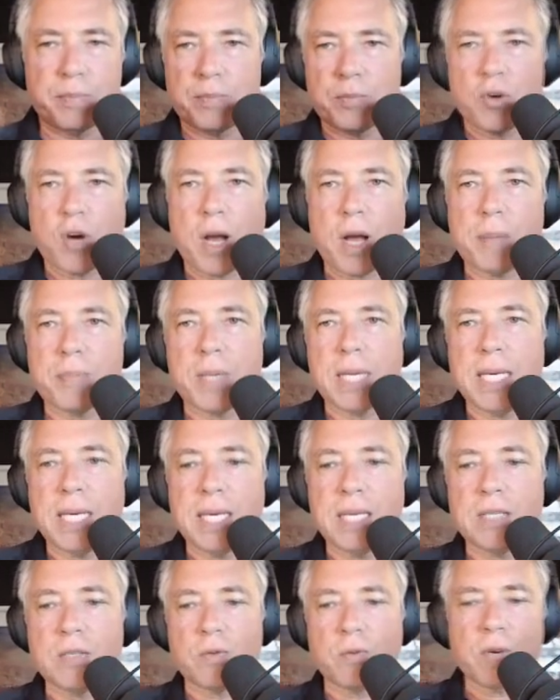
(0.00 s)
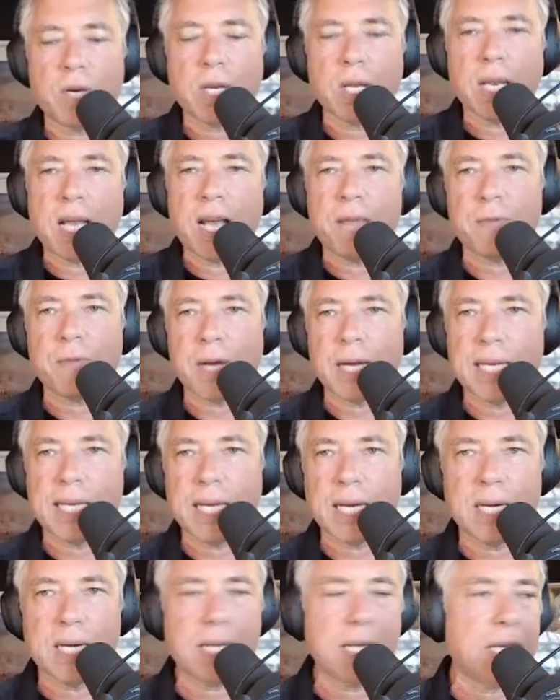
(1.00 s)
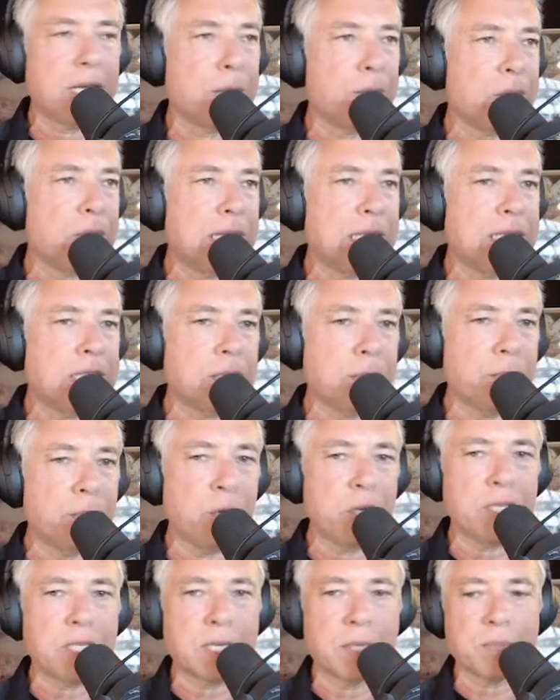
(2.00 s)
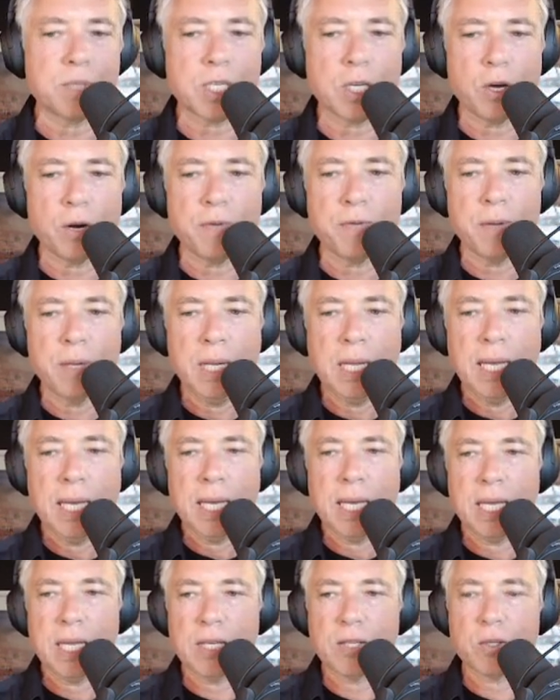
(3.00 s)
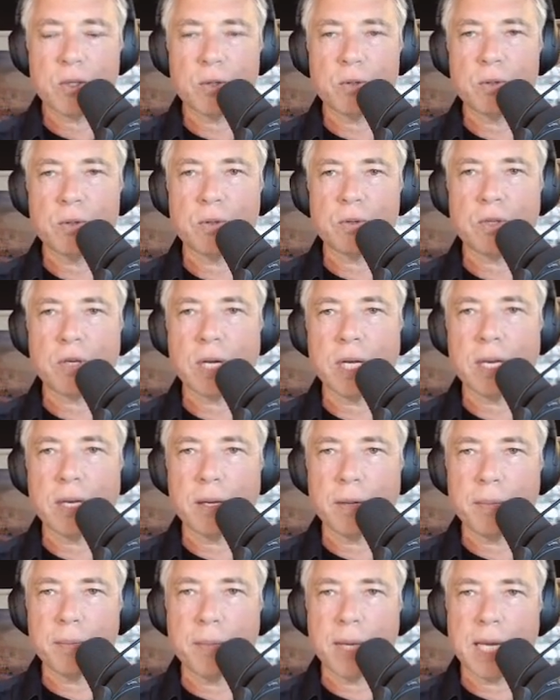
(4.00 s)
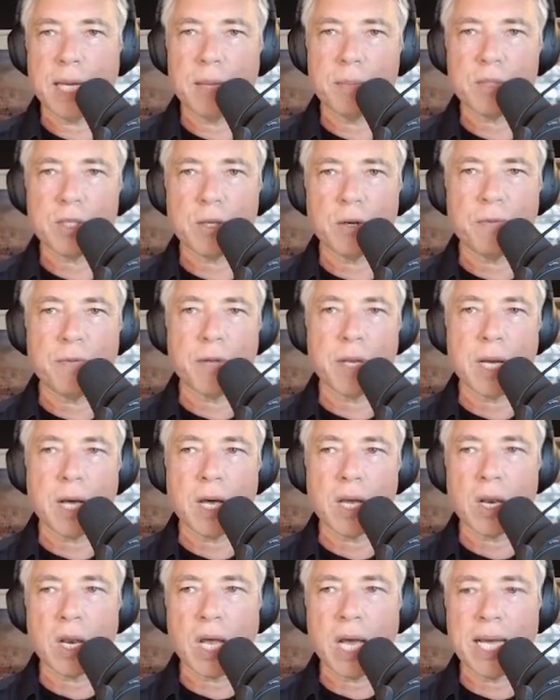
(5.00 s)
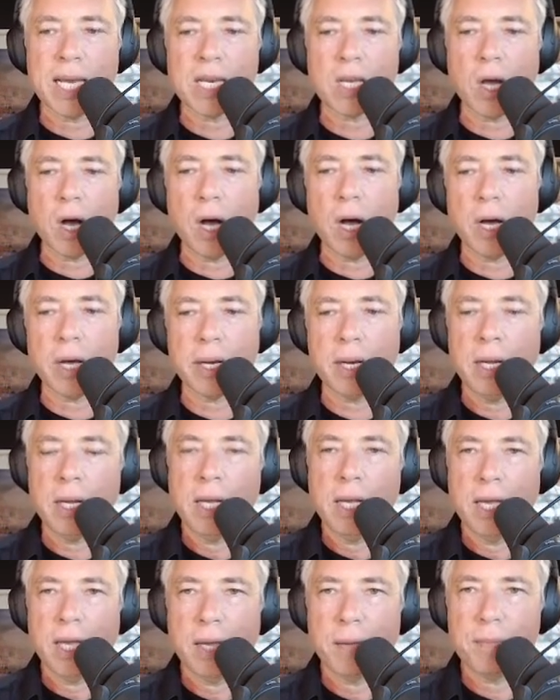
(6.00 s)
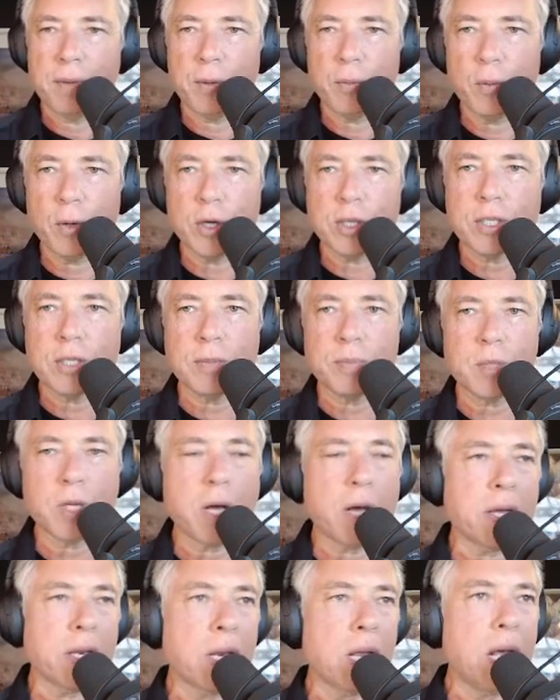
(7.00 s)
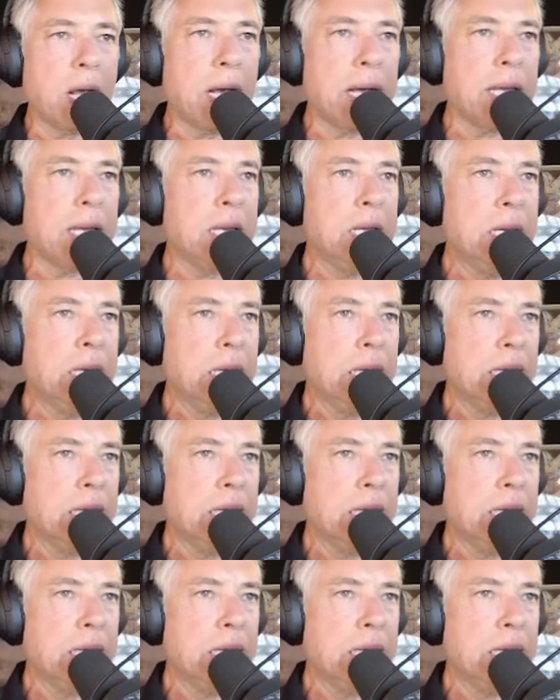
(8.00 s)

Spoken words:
dropped his real-life identity, completely submerged himself into trying to make himself an online god and be worshipped online.